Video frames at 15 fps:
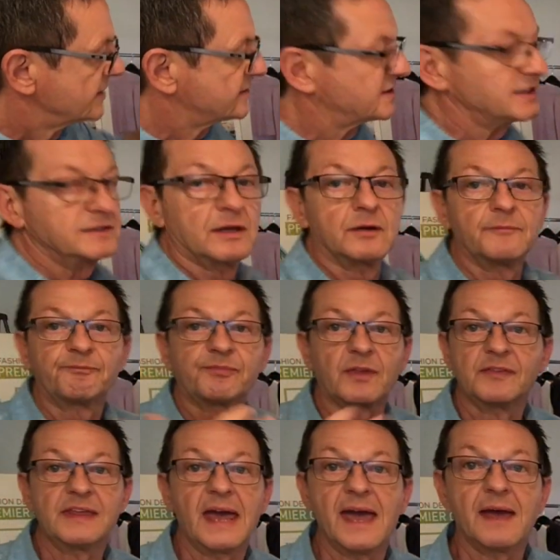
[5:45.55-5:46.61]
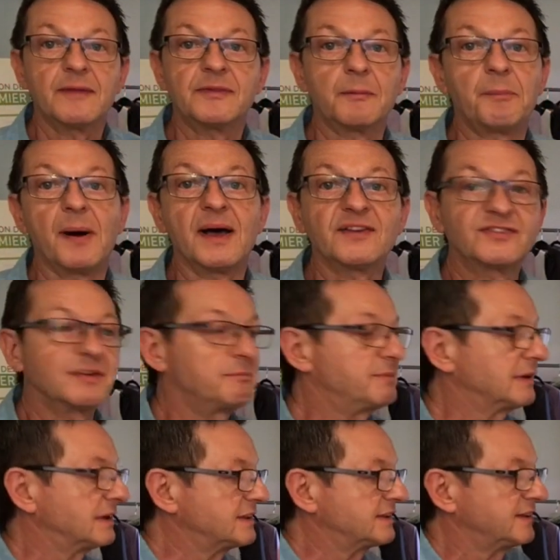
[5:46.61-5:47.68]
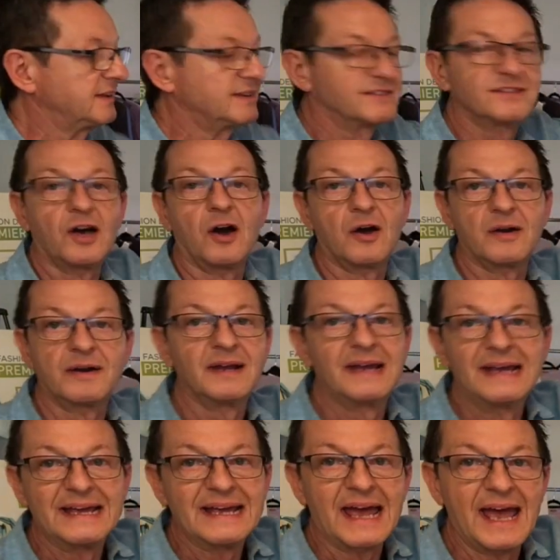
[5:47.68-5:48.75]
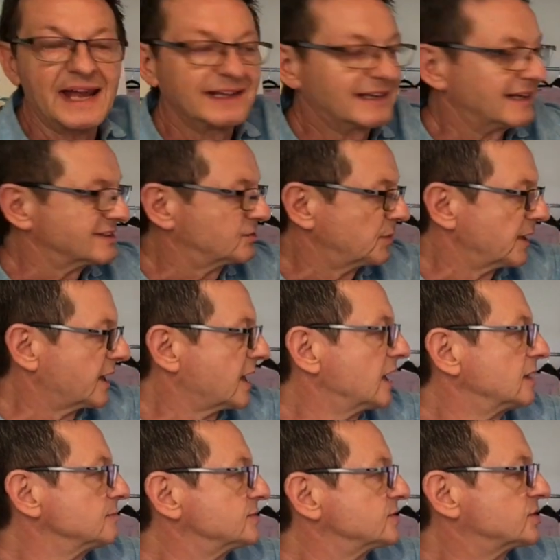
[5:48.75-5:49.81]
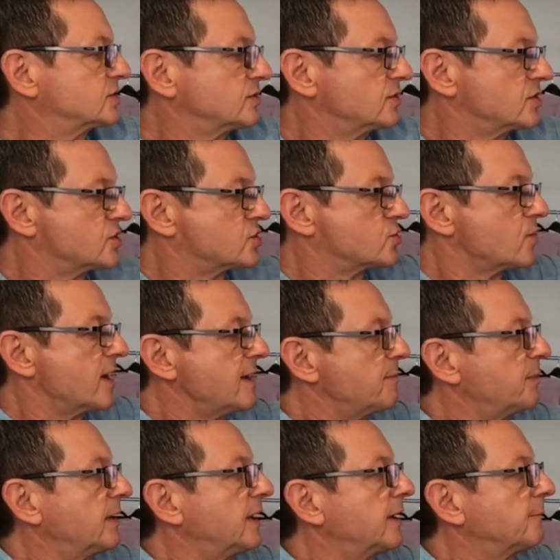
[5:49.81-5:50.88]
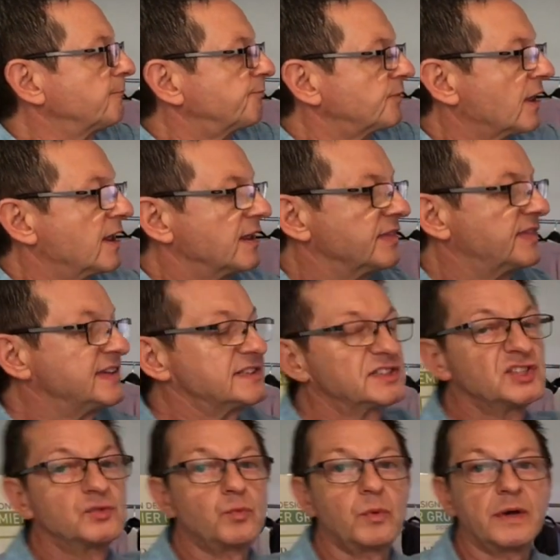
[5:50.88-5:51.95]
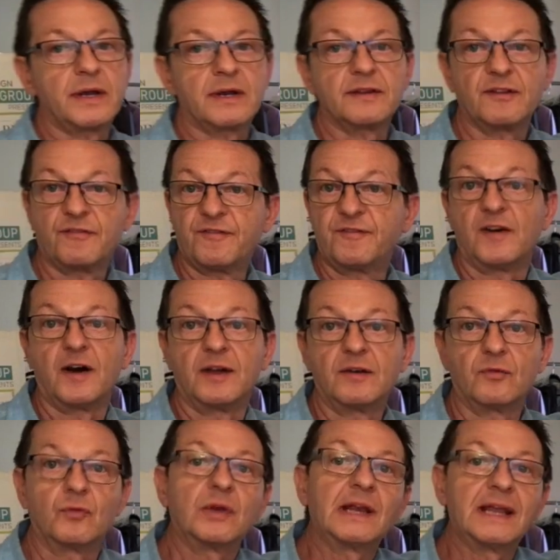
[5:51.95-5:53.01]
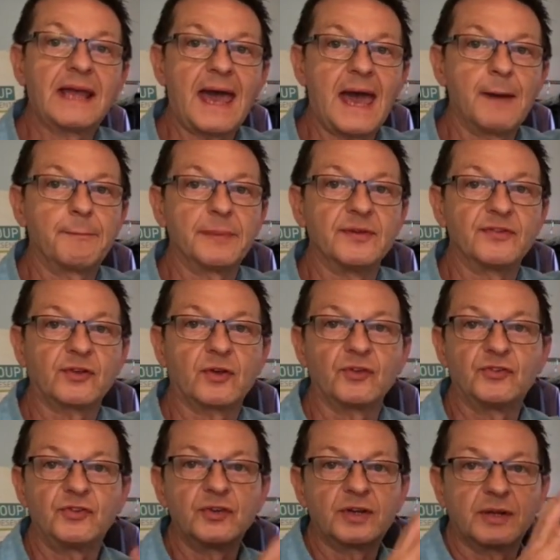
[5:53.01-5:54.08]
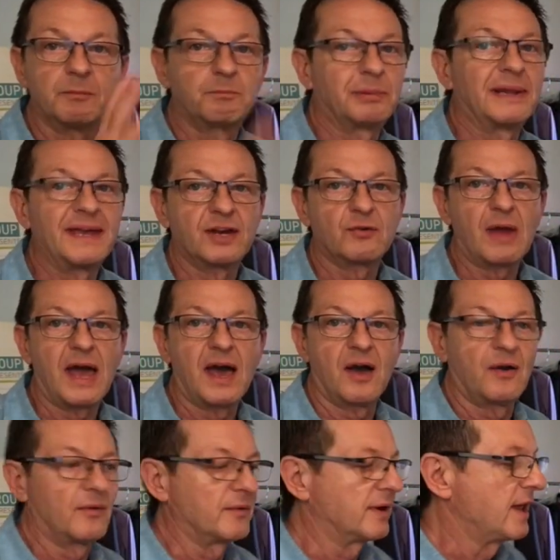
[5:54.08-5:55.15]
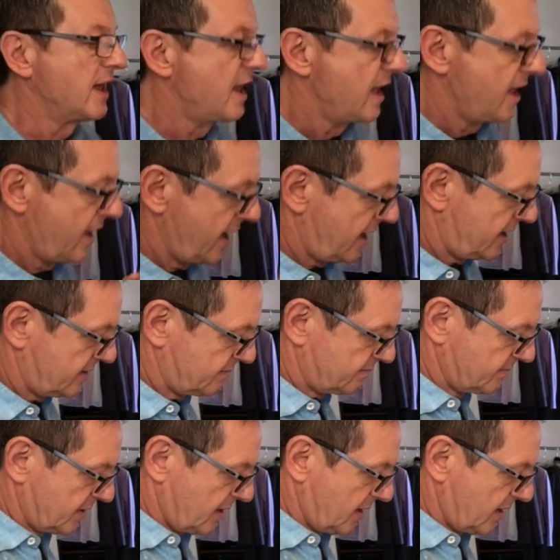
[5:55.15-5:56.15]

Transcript: See, though, the possibilities are endless. When it comes to draping, this is where the fun really happens, because you can play around and